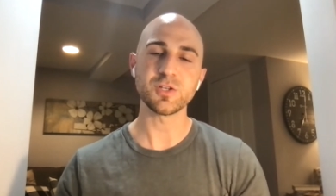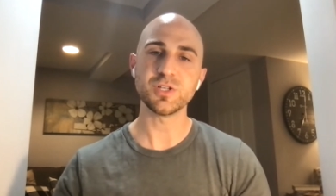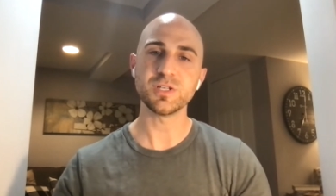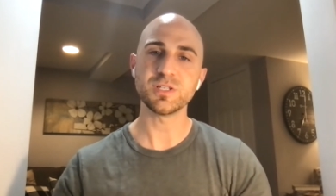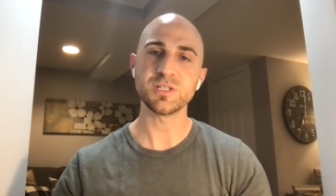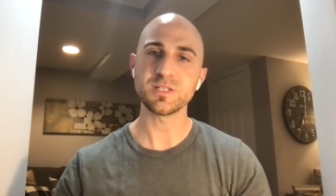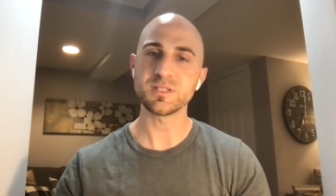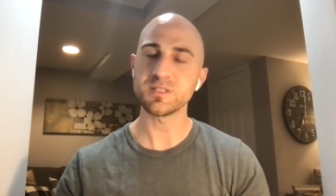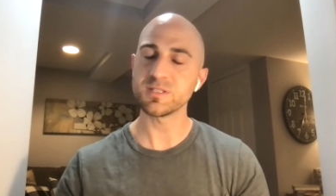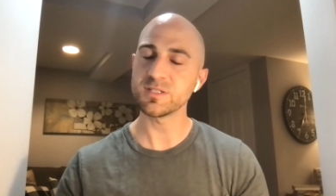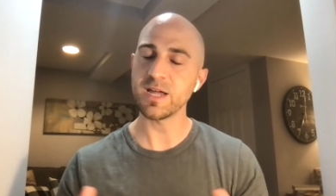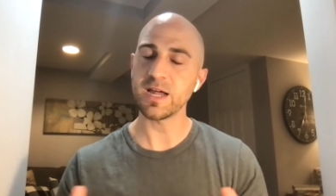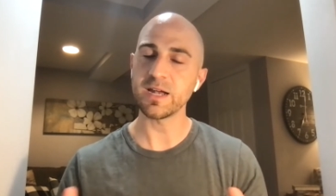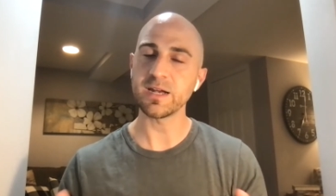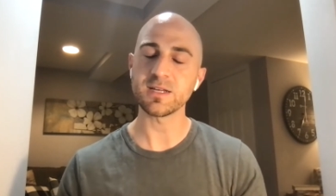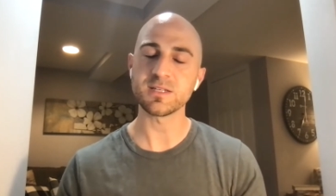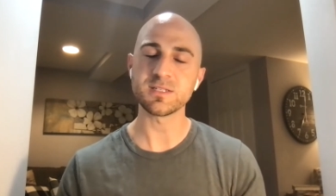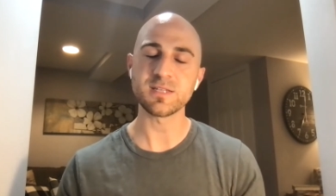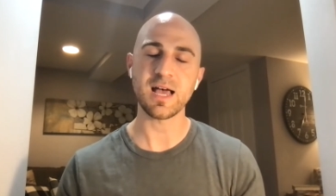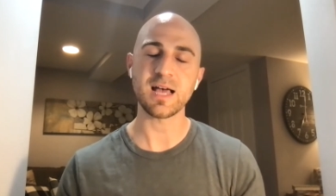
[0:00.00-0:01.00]
She says it's not an
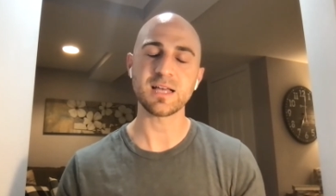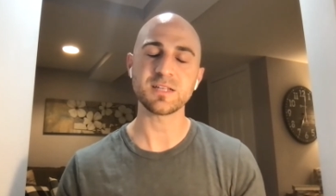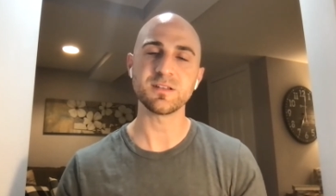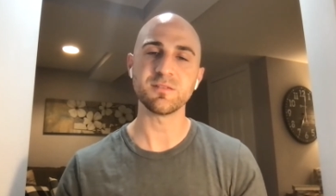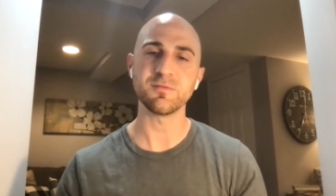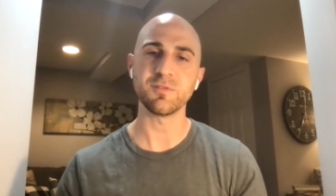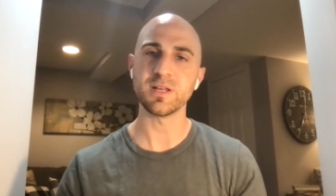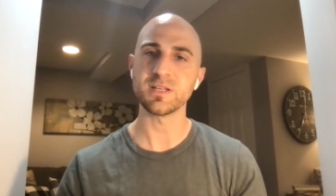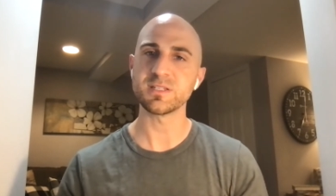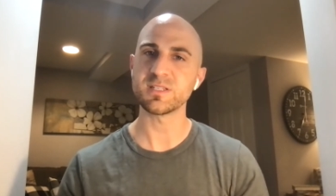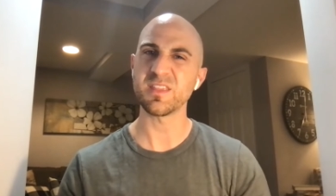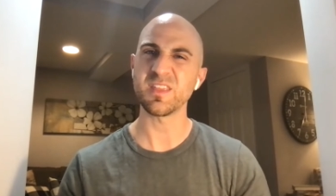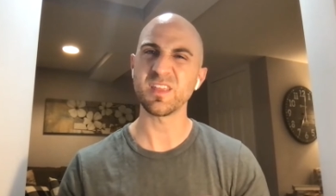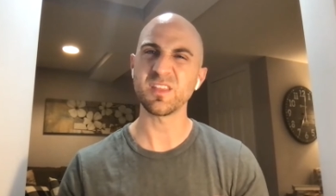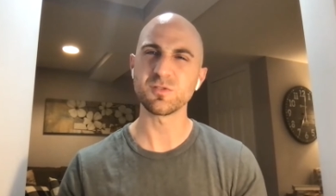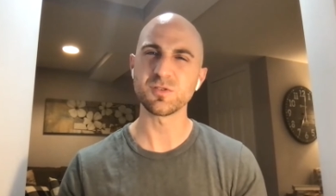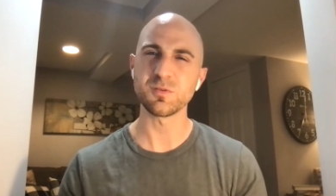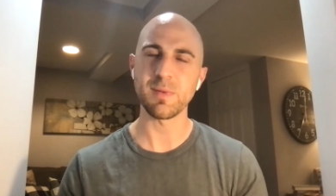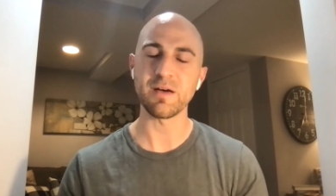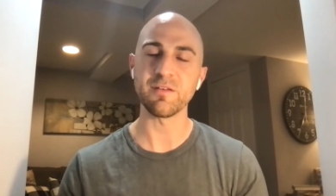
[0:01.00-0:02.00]
exhaustive list. I think
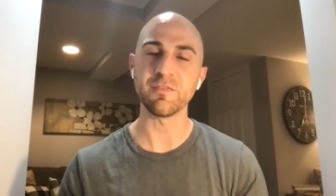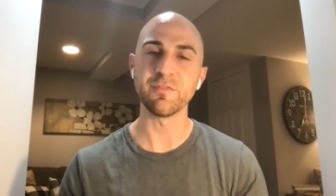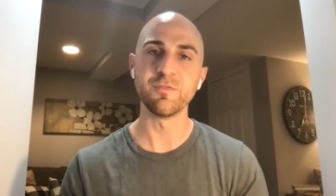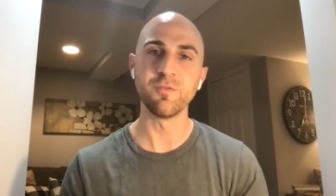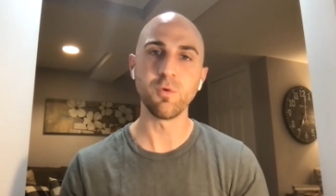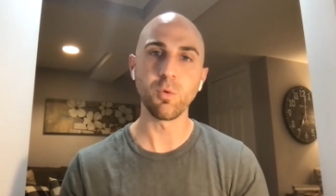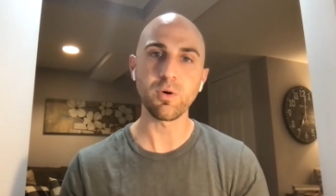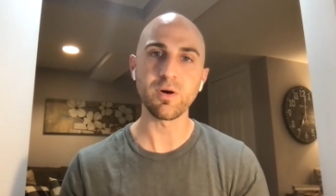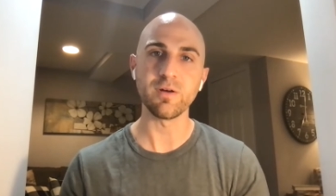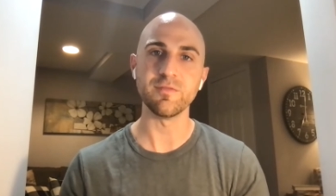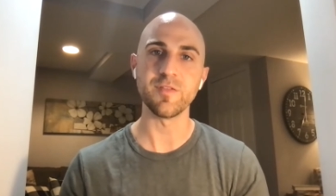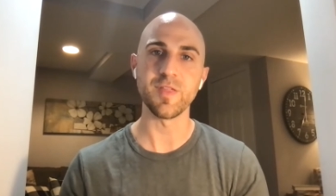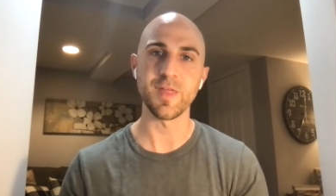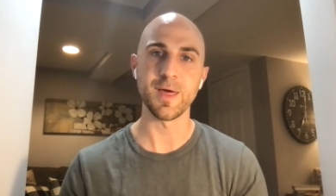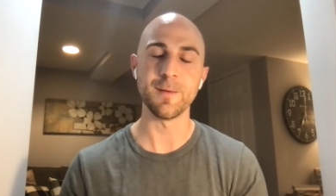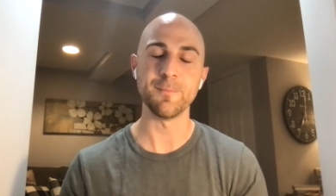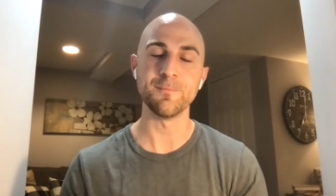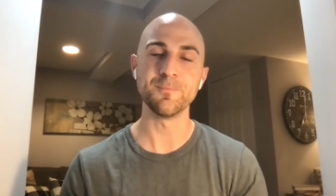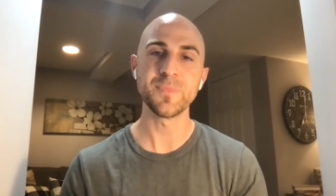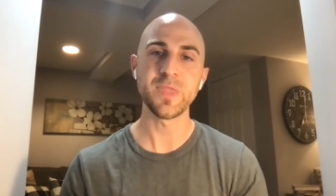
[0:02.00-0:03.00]
there's about 4 of
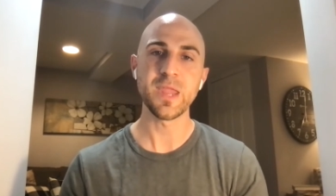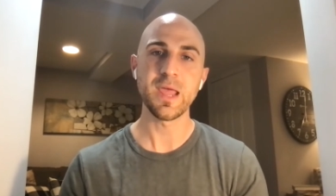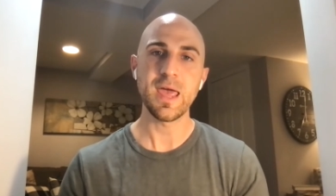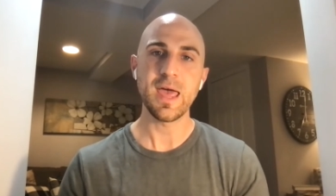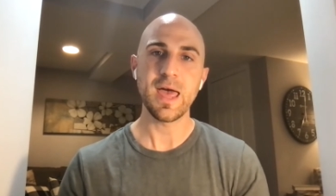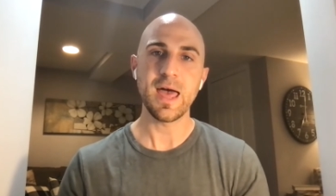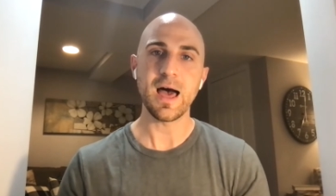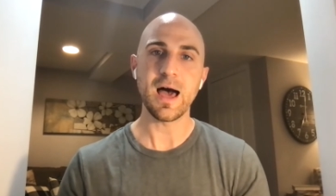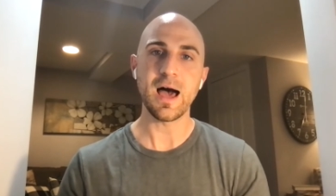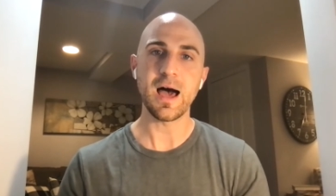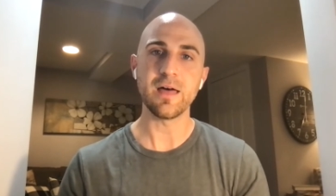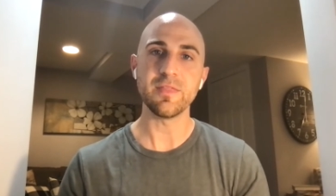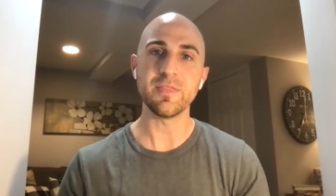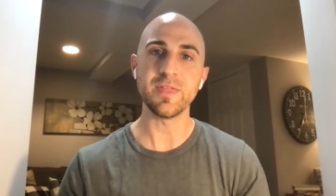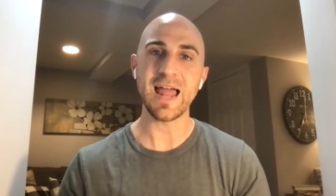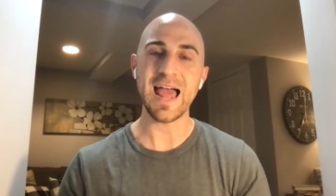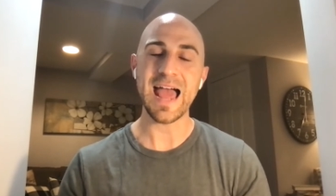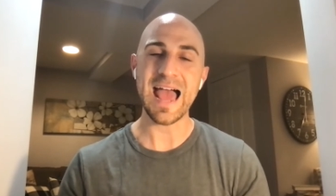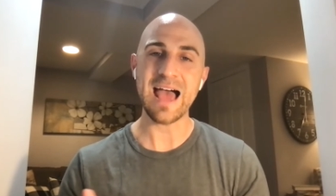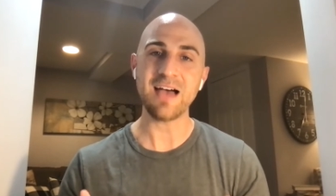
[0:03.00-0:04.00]
them
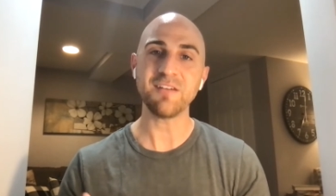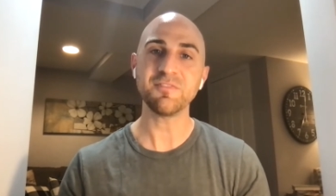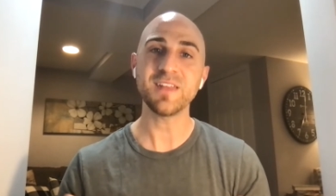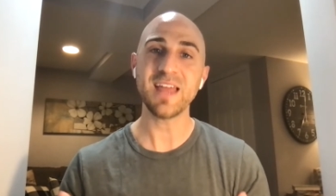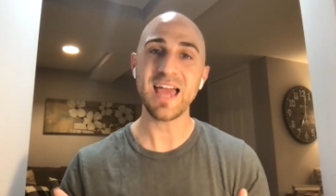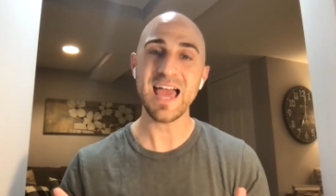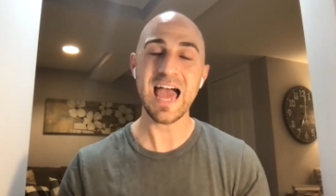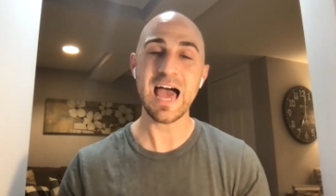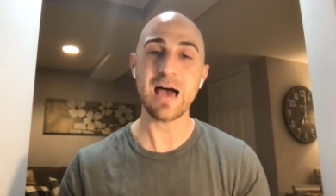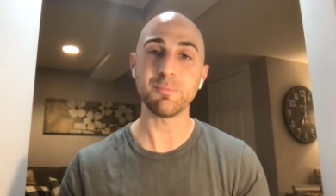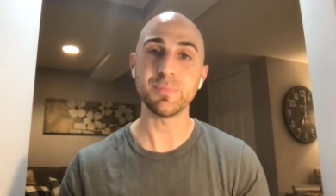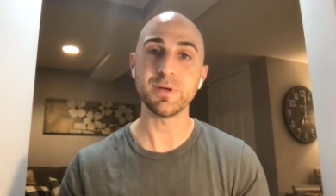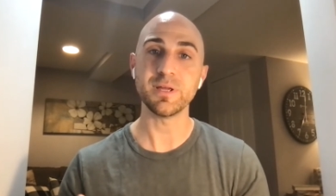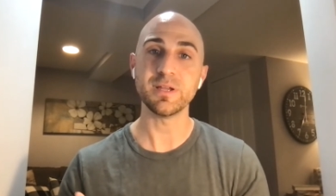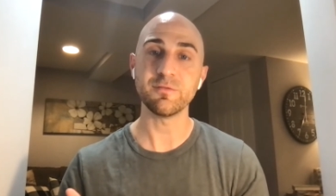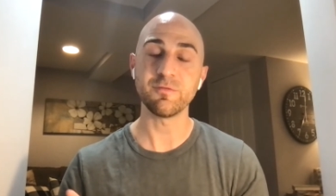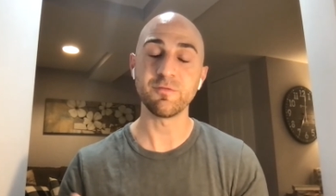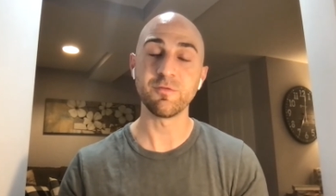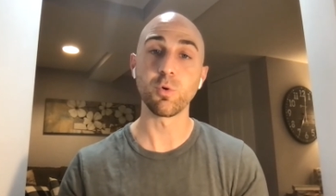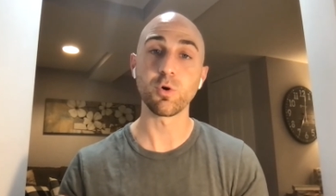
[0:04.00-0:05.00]
that have to
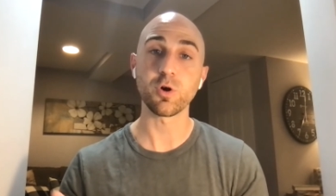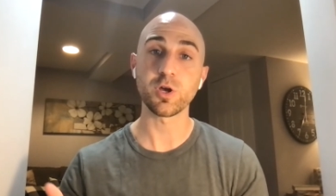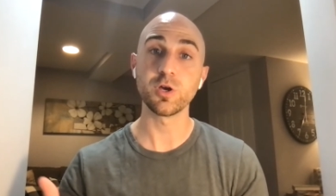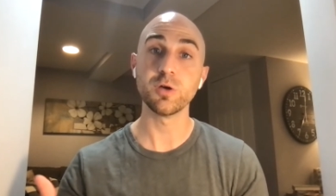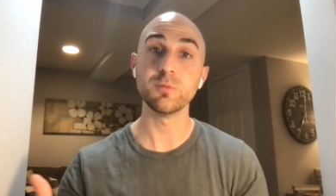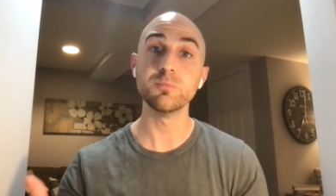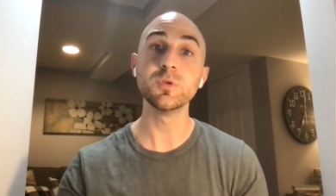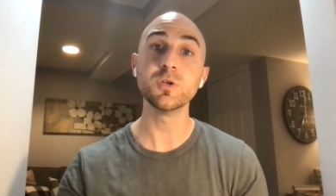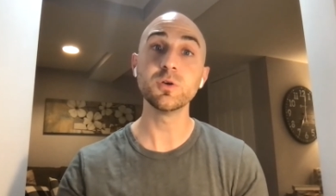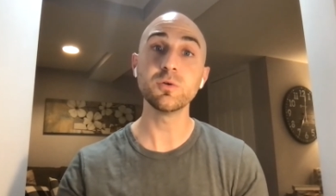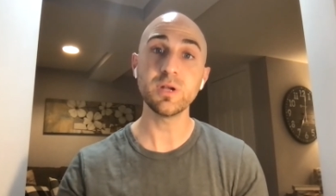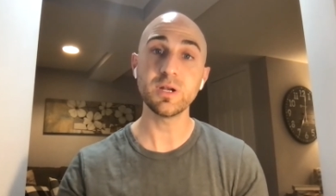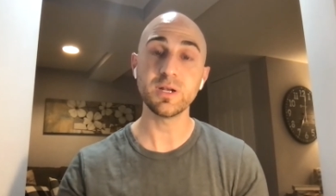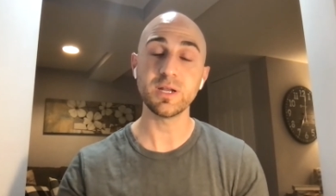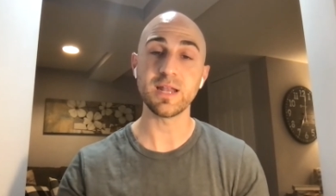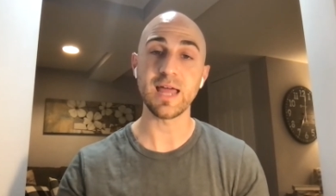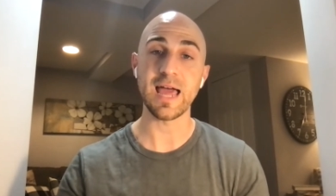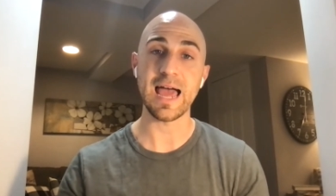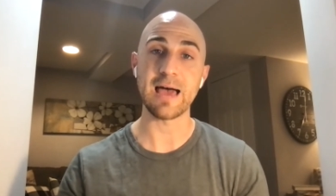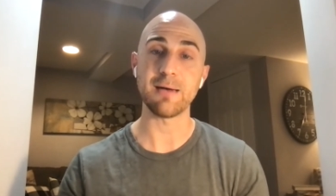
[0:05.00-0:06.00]
happen for community
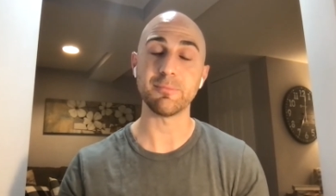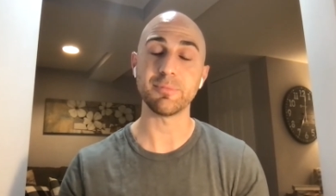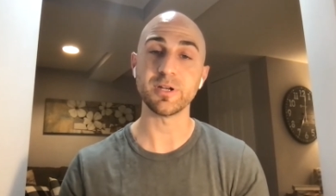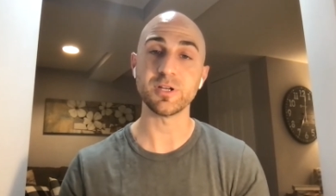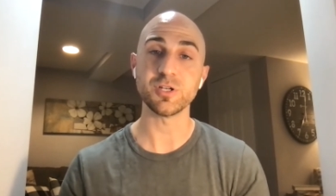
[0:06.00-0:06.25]
to happen.